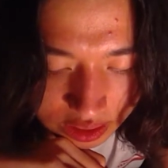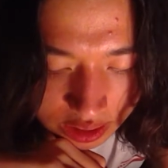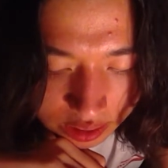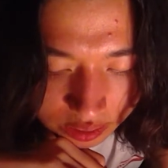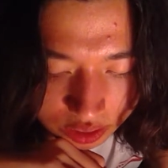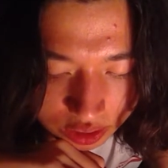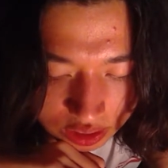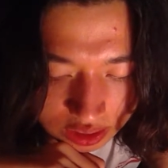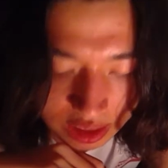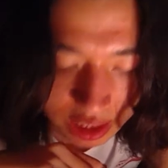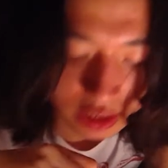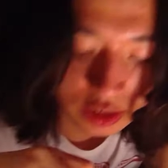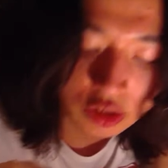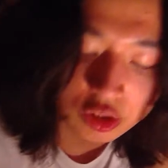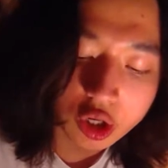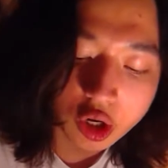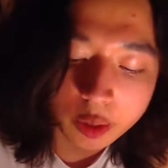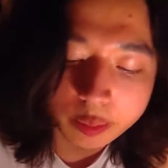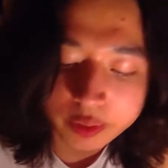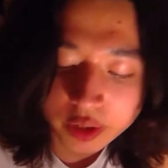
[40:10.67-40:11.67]
now I'll just add
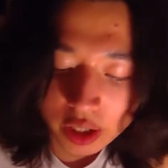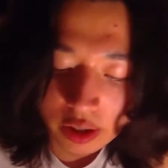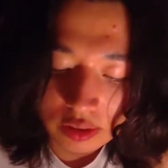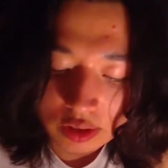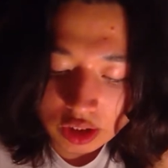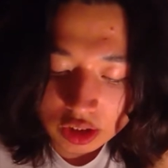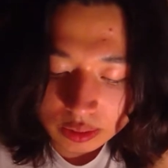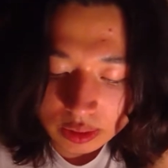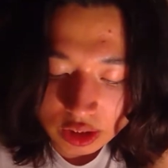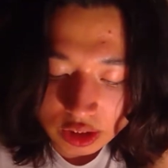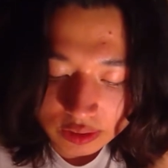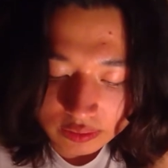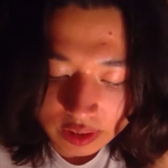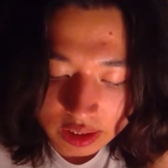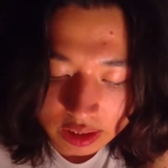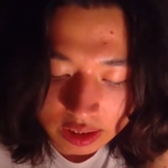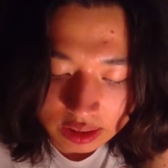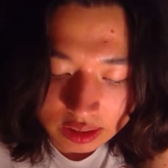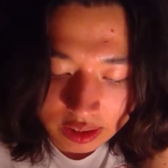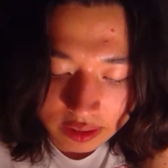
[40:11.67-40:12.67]
top coats to each of
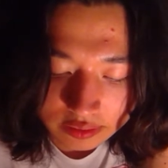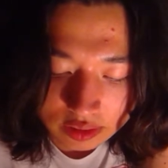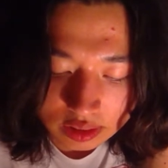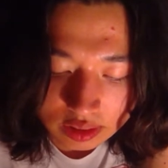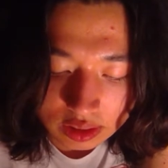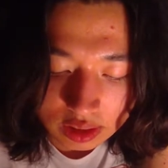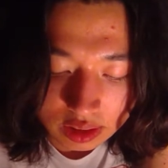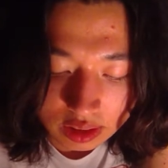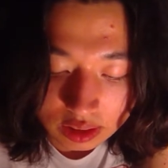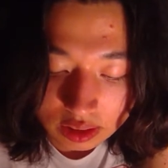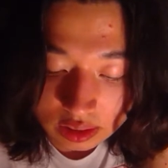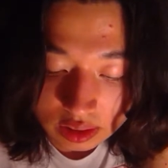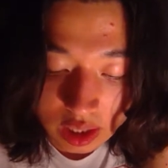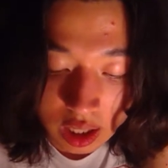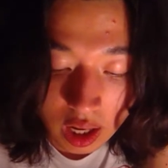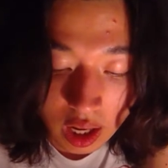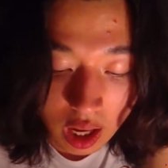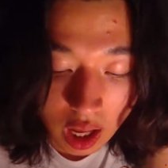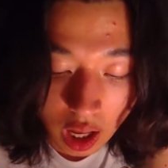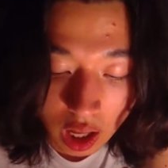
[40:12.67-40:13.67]
these after, because
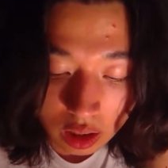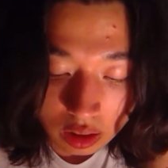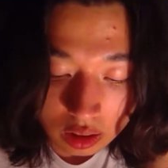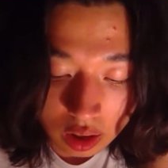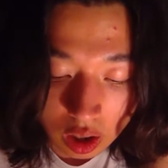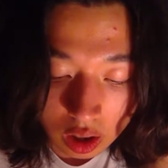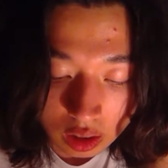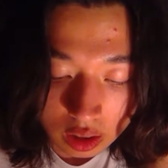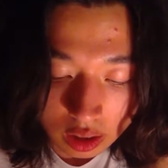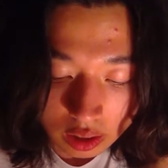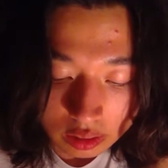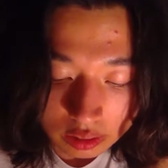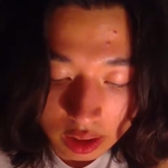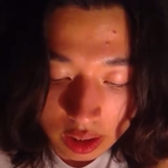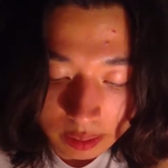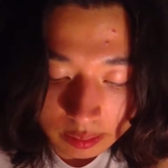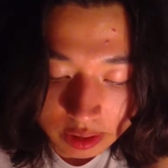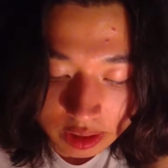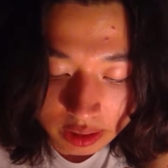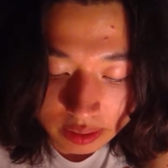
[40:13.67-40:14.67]
hello,
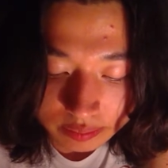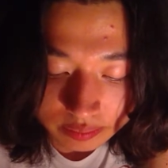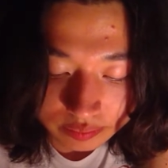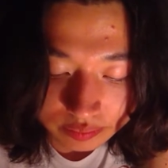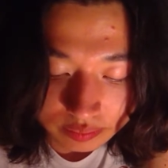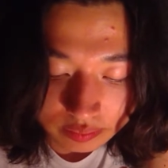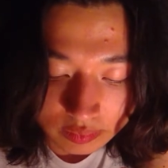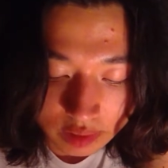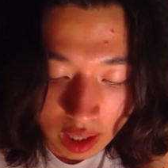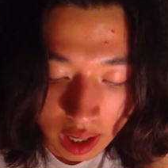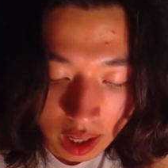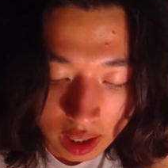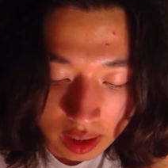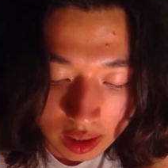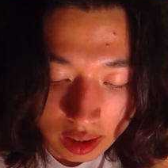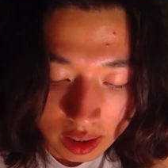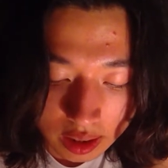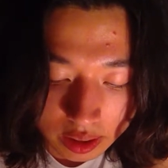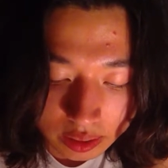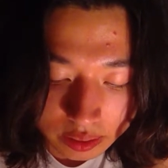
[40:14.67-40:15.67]
I'm done.
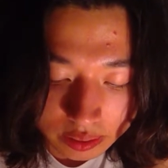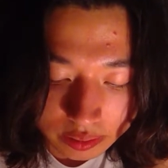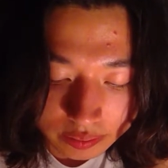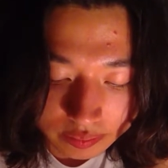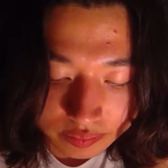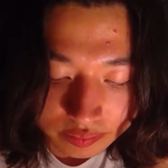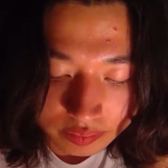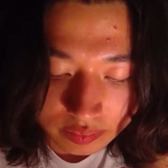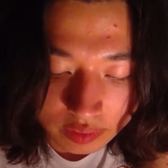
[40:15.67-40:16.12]
Hello,